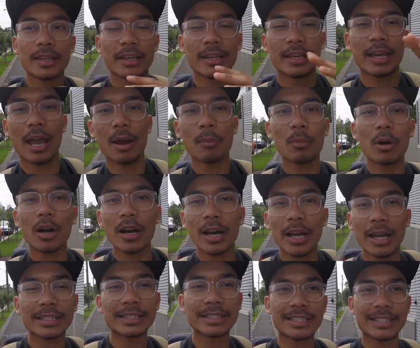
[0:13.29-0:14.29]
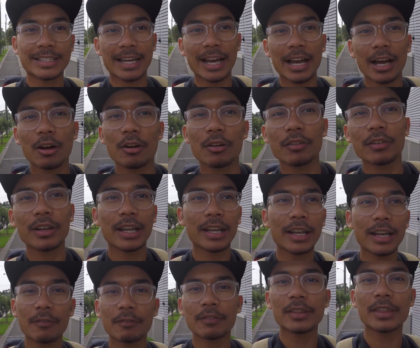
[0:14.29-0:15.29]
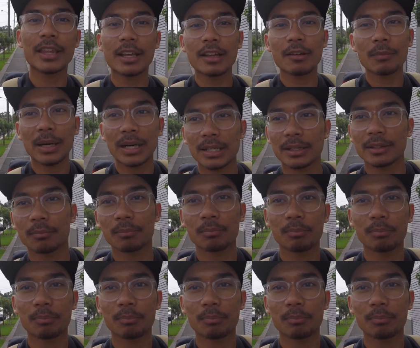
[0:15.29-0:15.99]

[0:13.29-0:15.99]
camera and sound and everything might